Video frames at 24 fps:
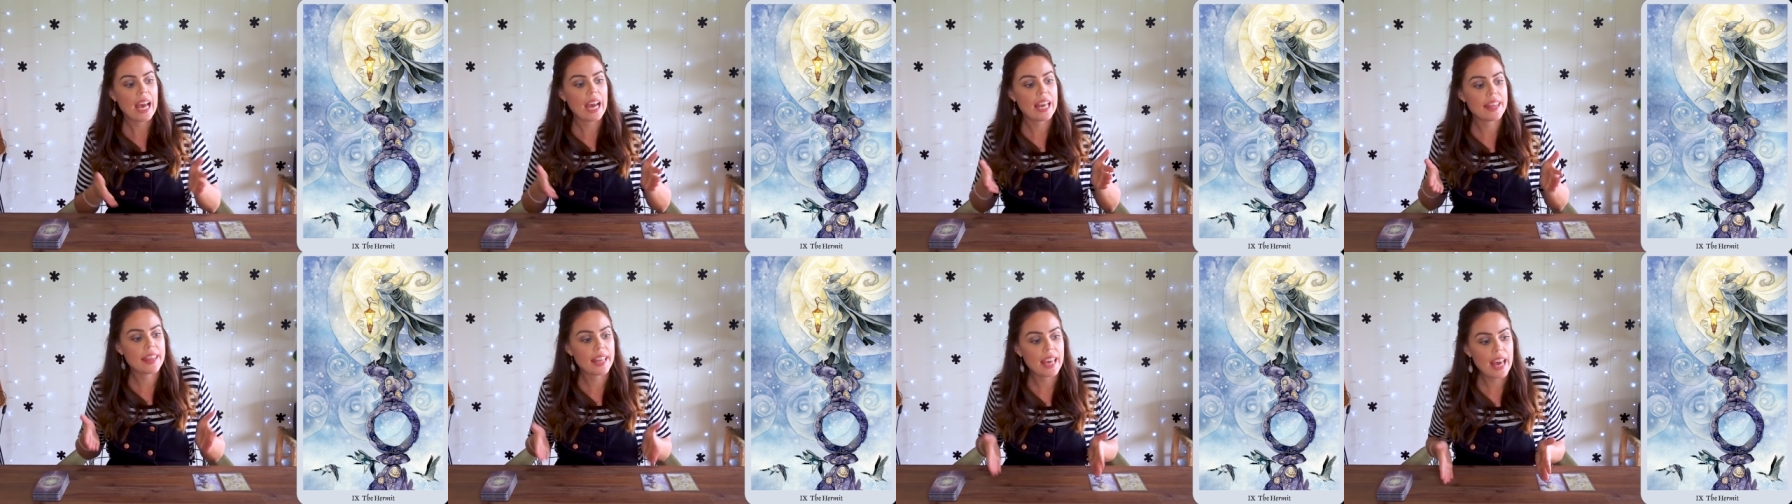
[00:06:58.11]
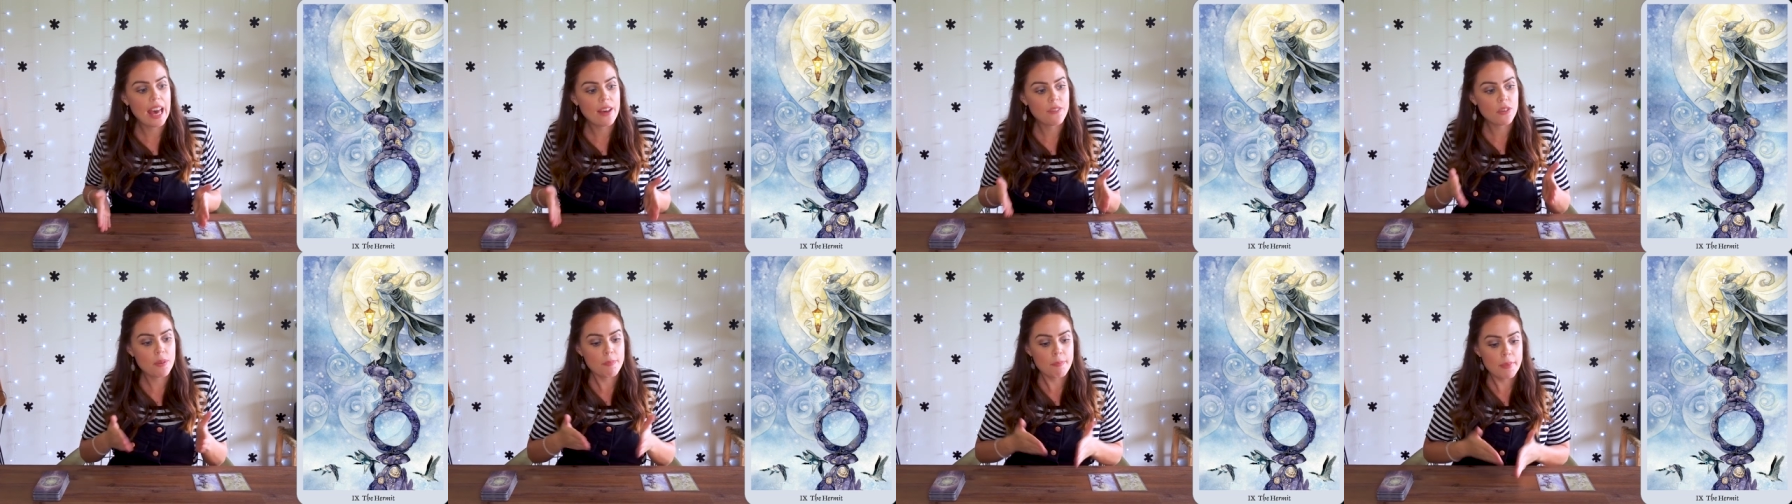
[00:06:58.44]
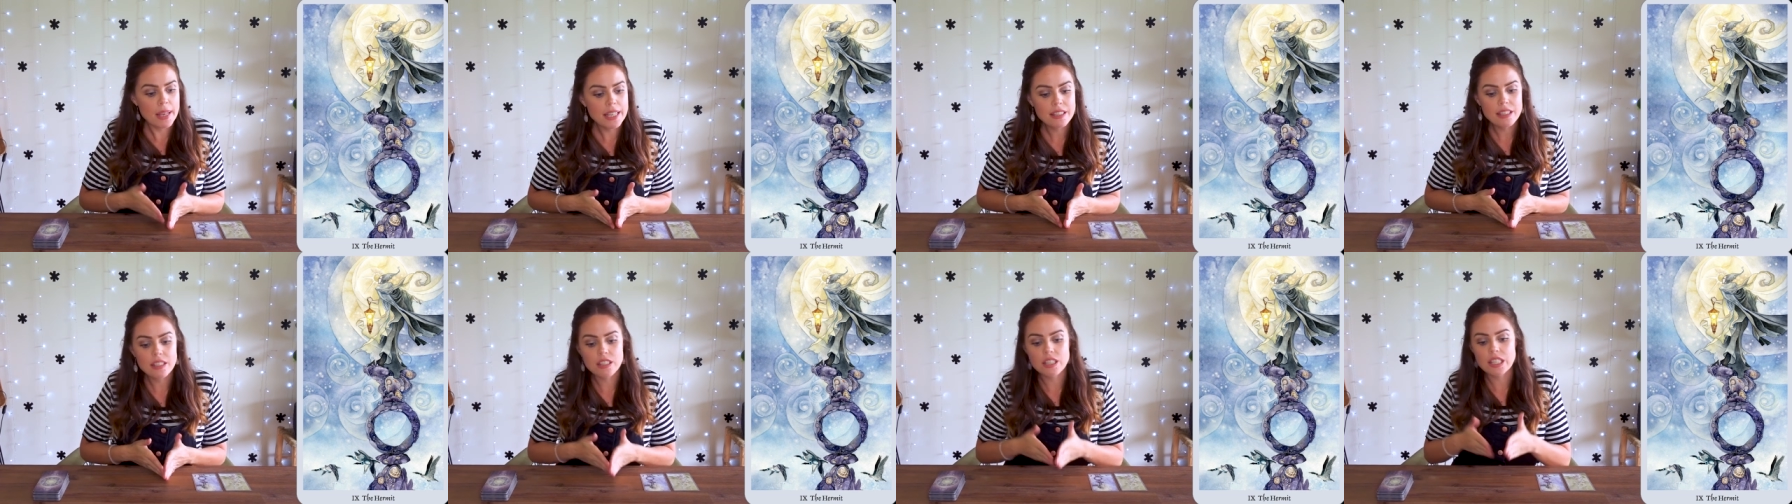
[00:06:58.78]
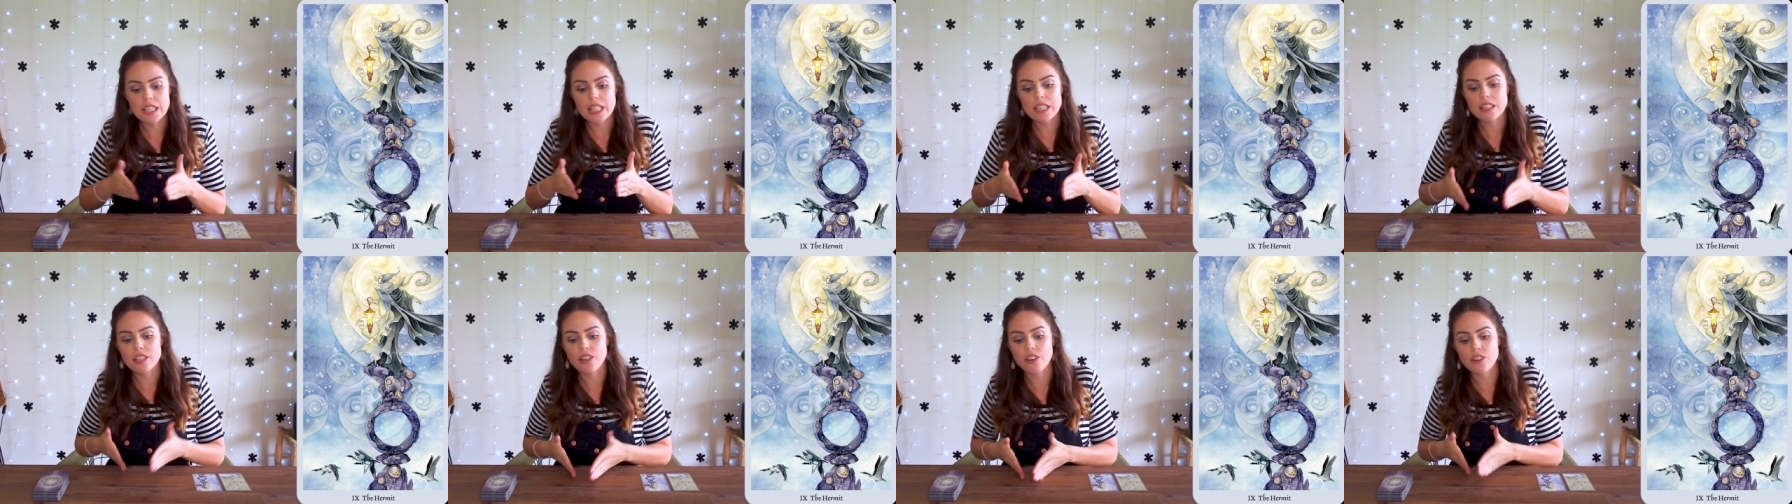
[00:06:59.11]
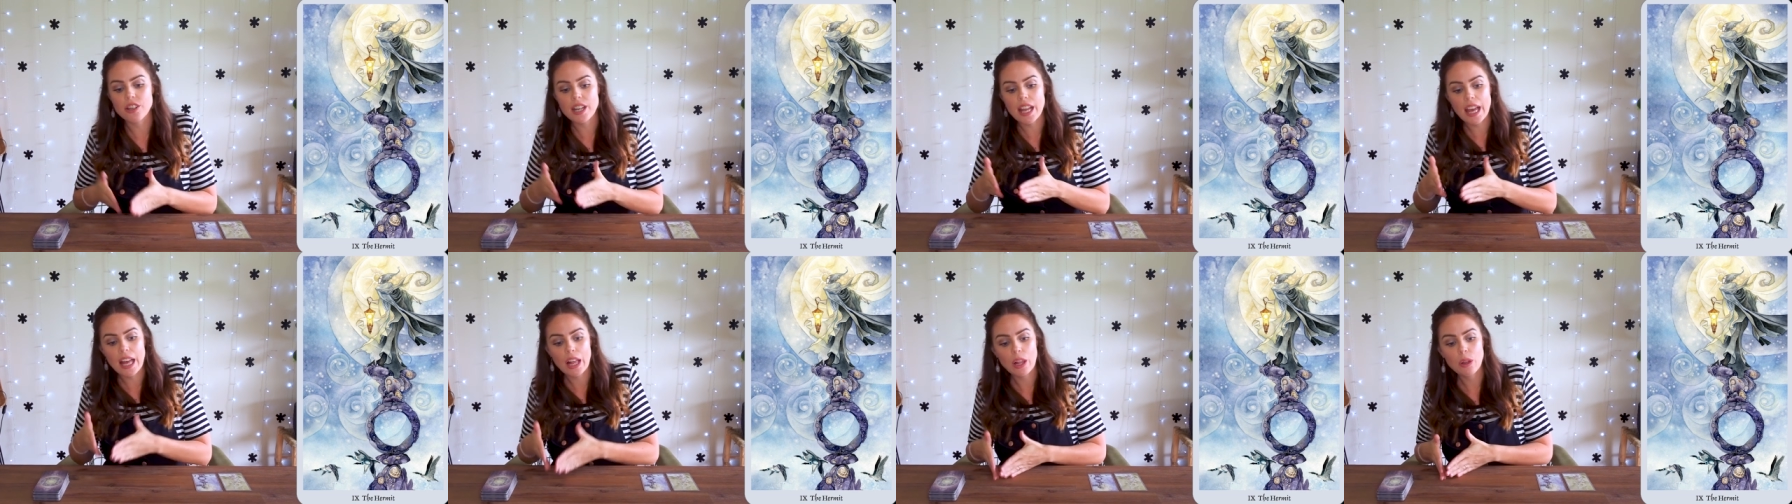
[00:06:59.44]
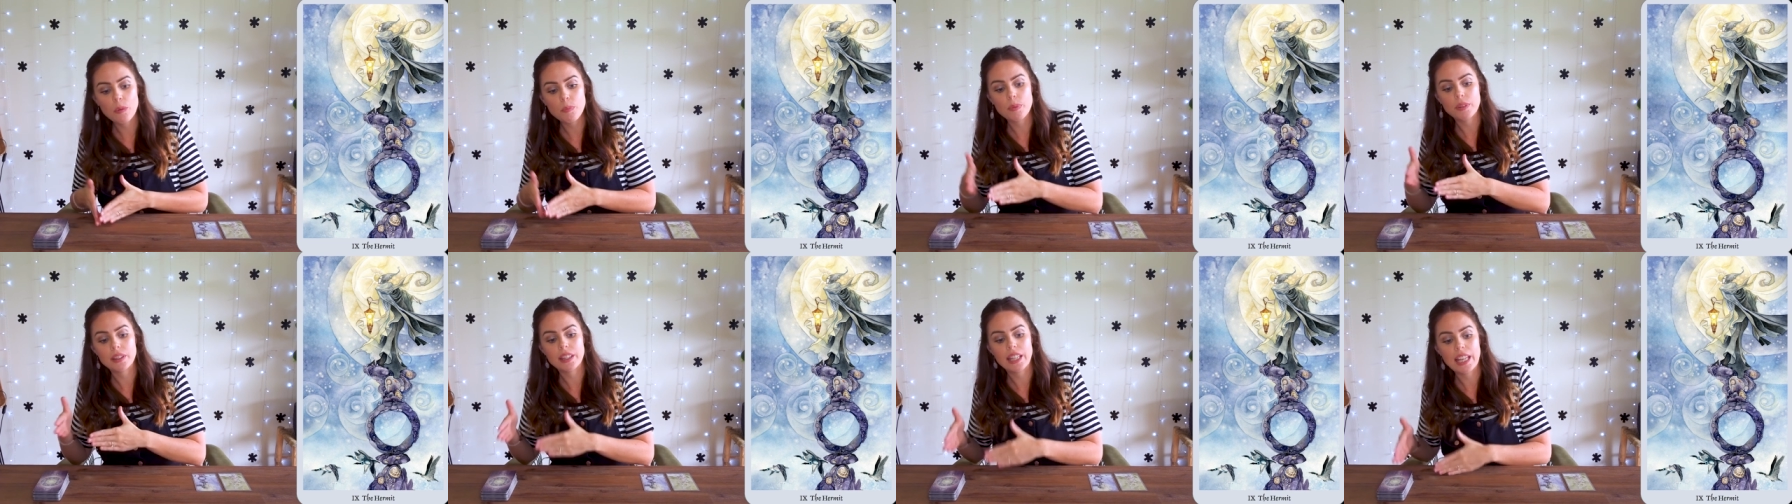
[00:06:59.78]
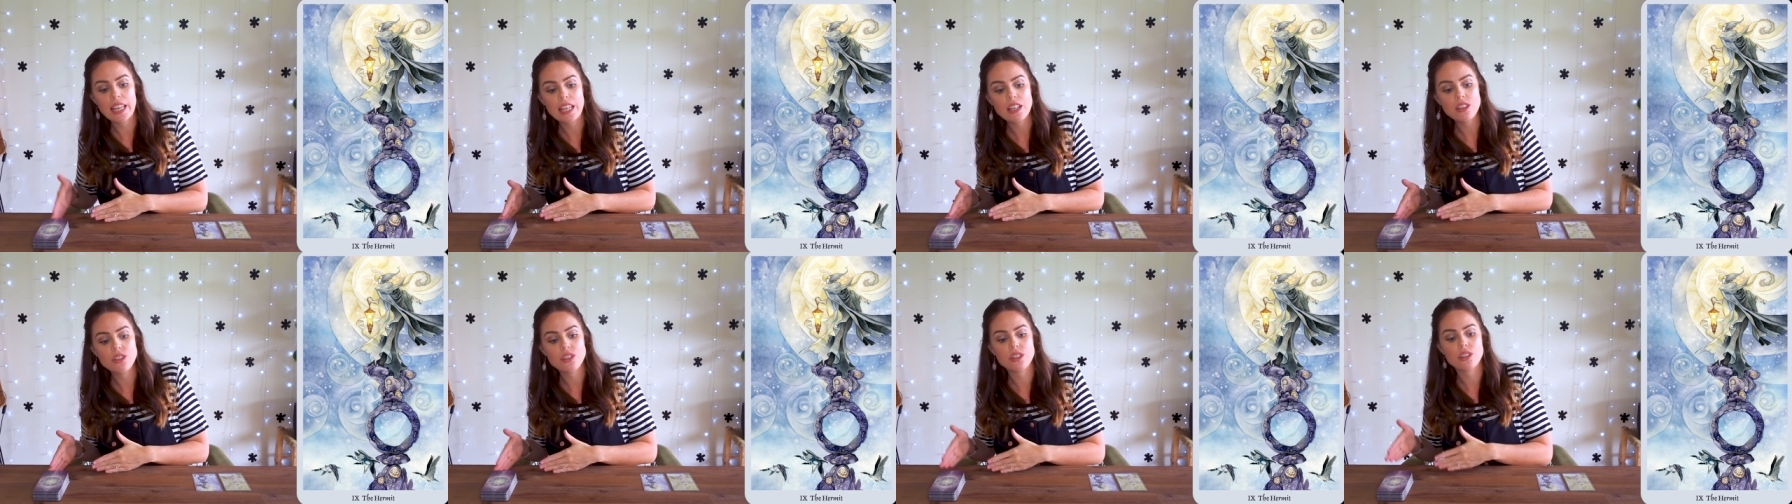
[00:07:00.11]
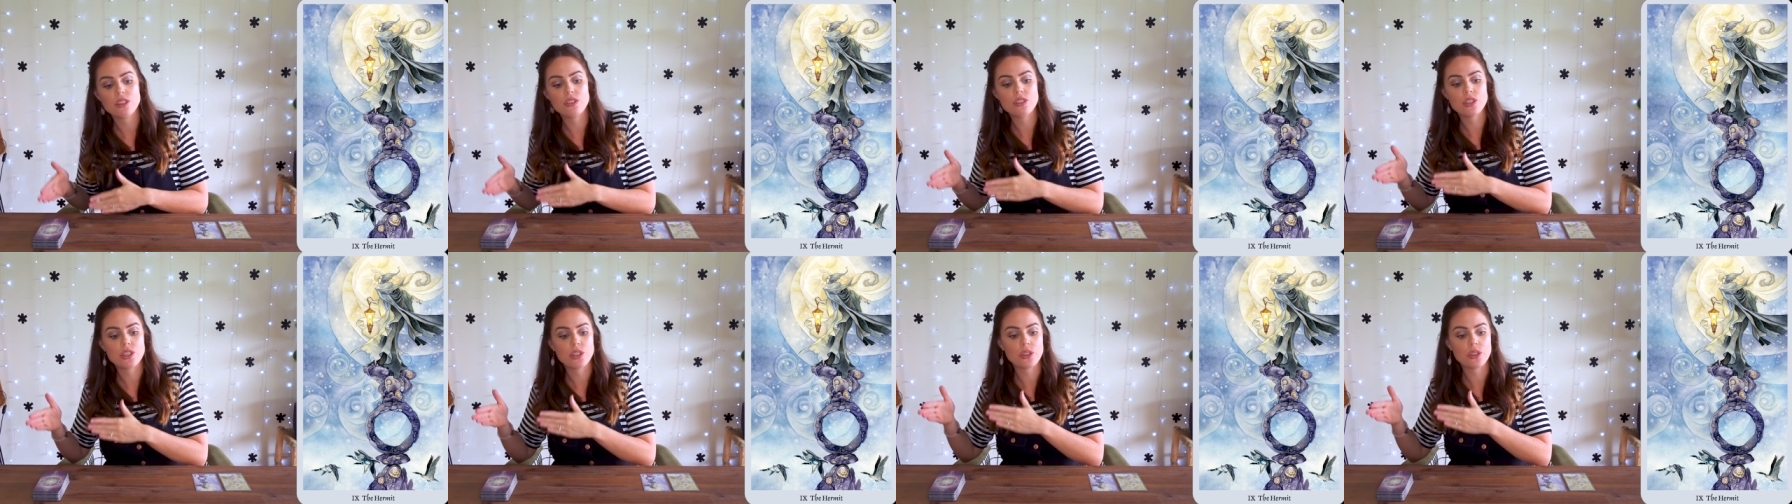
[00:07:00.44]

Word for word: and they have a message that's going to help lead you